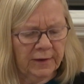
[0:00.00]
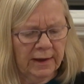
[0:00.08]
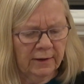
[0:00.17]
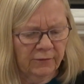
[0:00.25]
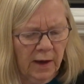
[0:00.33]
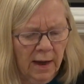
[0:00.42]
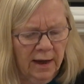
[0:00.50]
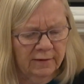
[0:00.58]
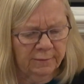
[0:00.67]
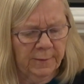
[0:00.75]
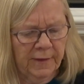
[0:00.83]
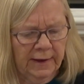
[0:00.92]
They have
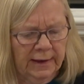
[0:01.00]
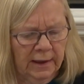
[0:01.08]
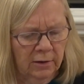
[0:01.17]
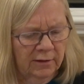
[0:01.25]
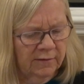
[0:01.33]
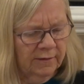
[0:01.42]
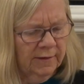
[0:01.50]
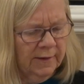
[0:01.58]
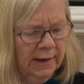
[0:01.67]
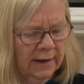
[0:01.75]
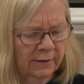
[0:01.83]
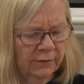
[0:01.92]
eyes, but they cannot see.
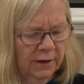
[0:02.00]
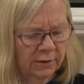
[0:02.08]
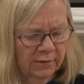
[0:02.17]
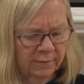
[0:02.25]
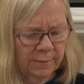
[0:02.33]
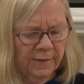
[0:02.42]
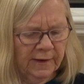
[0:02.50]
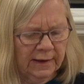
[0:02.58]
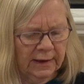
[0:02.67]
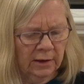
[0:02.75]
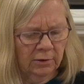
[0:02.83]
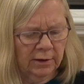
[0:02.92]
They have ears, but they
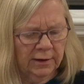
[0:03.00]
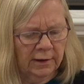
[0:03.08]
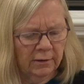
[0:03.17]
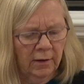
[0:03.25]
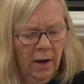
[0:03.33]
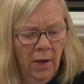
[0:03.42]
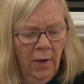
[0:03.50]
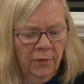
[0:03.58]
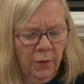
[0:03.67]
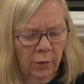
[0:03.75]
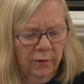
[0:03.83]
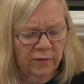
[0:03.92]
cannot hear.
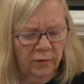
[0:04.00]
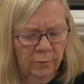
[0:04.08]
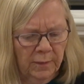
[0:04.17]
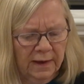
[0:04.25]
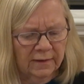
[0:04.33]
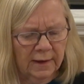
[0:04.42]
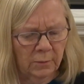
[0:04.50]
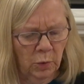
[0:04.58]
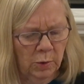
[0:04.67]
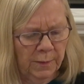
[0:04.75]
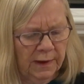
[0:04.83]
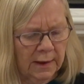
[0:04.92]
Those who make them
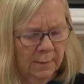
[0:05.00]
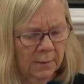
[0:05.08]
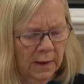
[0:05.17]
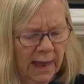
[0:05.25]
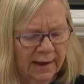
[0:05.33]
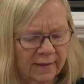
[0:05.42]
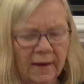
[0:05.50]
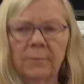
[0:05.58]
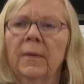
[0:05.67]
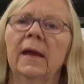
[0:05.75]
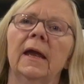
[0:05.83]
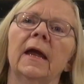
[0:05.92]
will become like
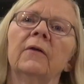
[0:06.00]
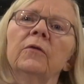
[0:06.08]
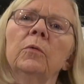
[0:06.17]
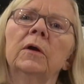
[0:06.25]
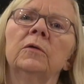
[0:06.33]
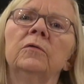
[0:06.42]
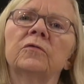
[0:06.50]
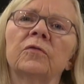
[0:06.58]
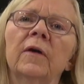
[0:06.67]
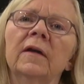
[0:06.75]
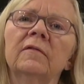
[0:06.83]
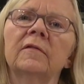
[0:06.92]
them, everyone who
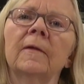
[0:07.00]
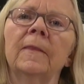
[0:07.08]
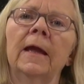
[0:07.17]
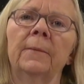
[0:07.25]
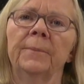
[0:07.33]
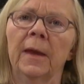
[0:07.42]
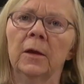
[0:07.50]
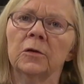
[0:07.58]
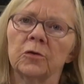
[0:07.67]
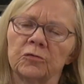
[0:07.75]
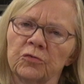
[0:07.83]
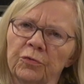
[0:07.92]
trusts in them.
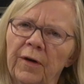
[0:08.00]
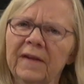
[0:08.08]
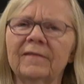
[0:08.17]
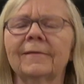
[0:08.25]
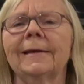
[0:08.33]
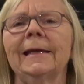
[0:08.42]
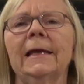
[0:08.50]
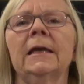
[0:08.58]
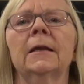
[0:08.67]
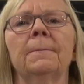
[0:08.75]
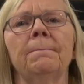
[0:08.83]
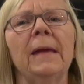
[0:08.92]
You're trusting
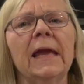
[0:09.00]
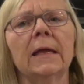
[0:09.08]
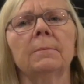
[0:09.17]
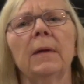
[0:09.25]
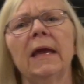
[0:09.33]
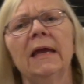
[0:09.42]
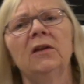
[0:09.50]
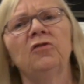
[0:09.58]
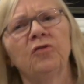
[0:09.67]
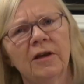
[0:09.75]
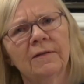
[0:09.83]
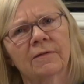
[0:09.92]
in a man-made
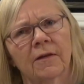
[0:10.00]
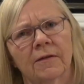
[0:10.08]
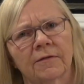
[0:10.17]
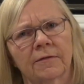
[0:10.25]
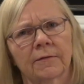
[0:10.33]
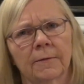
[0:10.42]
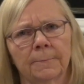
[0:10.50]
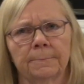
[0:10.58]
Jesus.